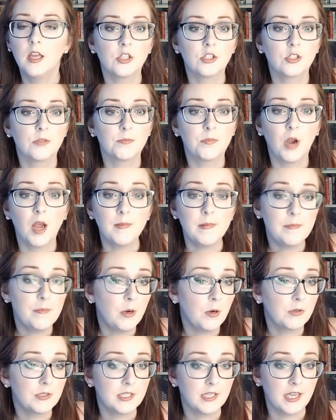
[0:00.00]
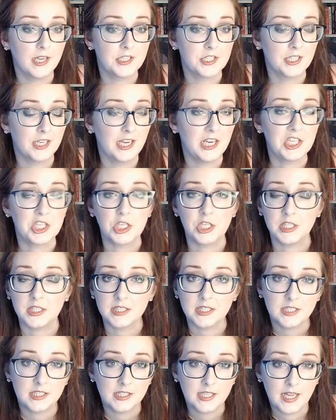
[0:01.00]
Problem-posing education
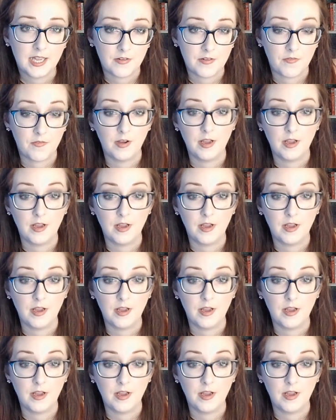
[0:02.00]
instead